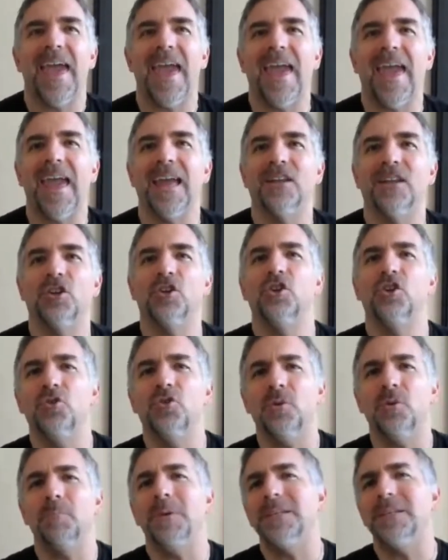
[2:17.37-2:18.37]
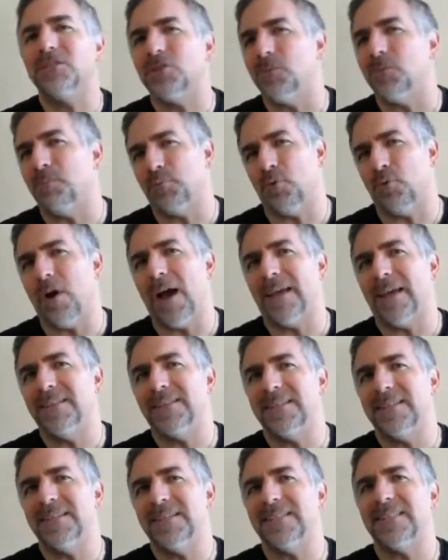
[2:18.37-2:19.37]
and you'll be
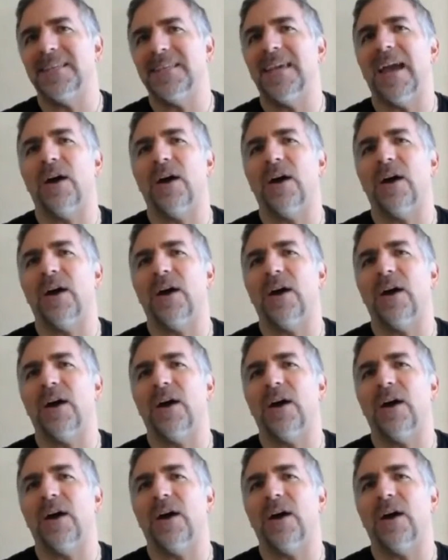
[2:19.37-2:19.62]
surprised to see